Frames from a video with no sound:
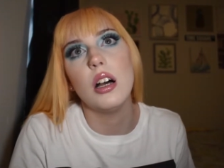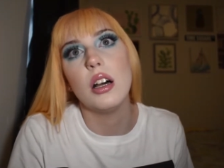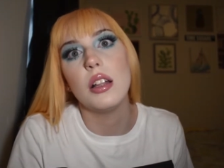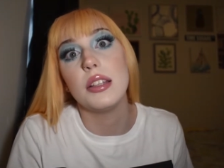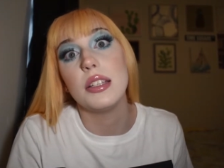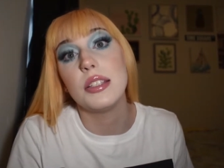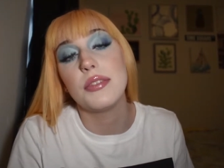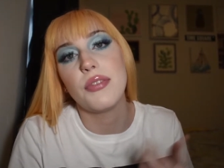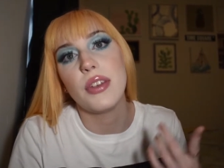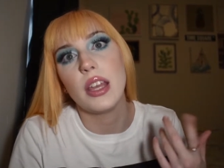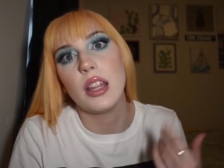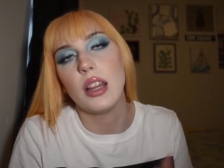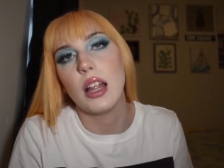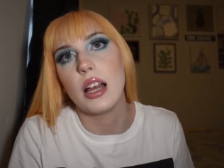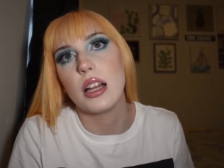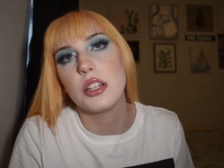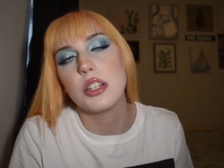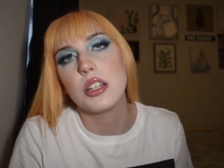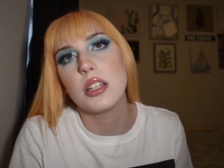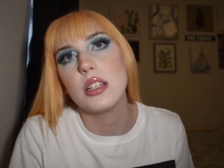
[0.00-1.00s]
These fake
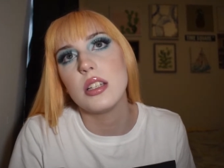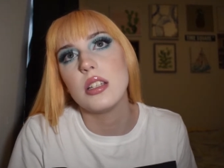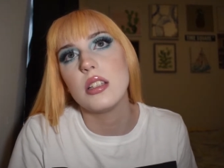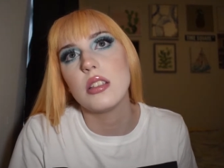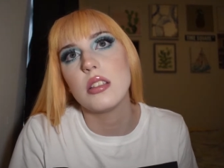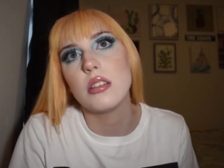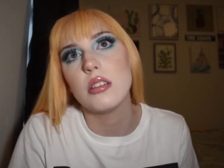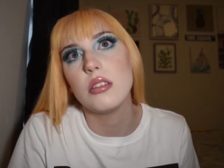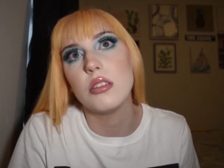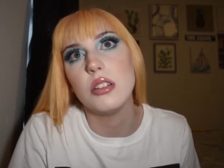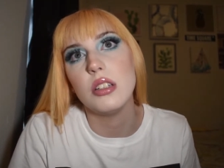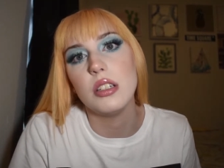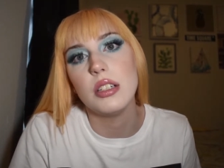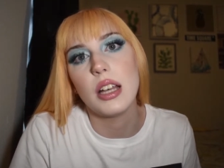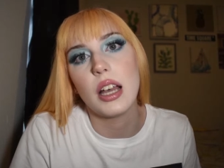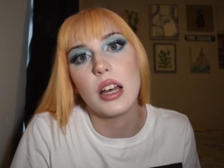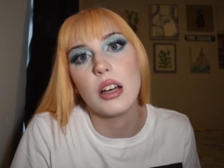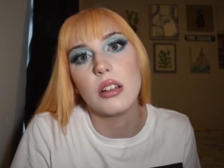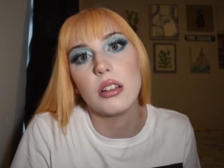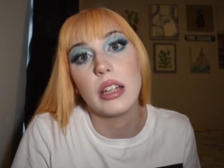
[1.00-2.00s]
lashes turned
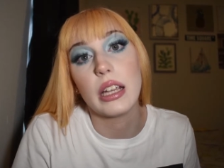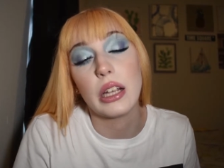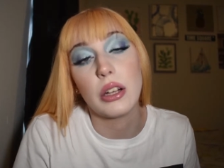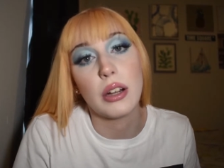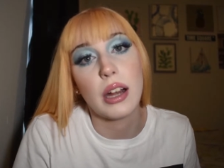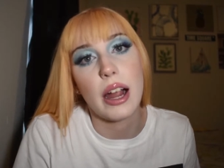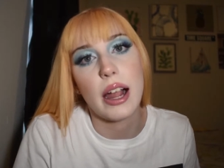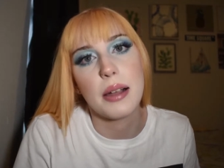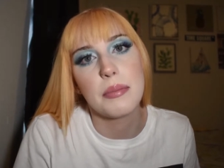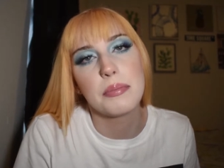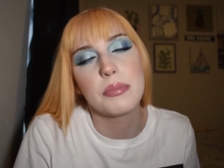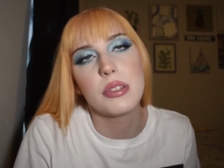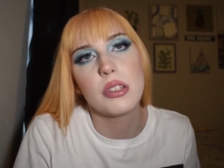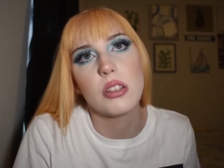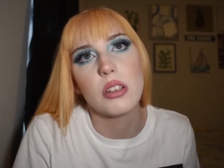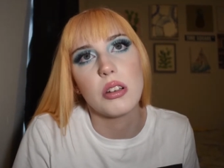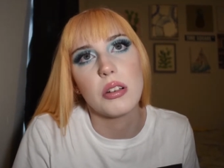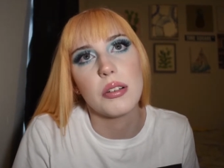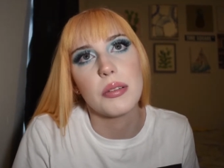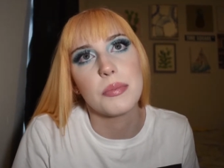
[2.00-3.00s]
out like crap,
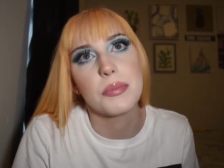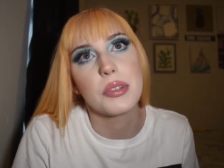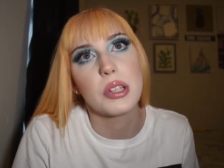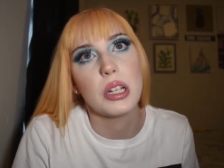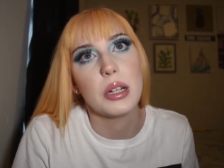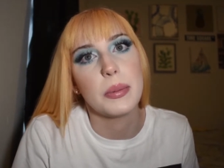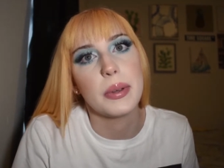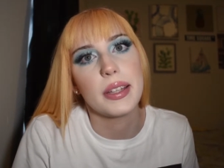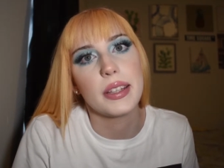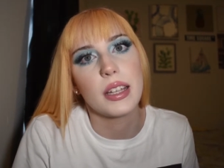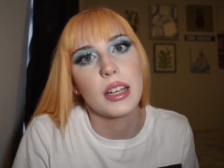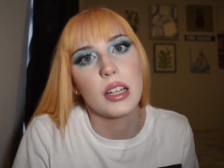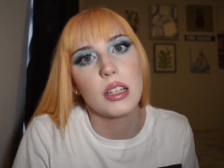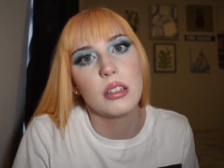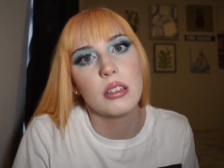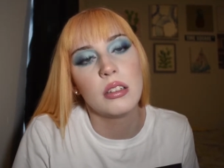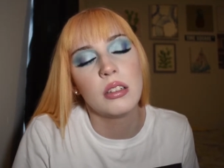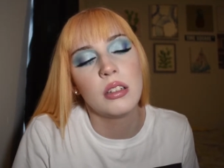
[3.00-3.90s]
so I'm sorry about that.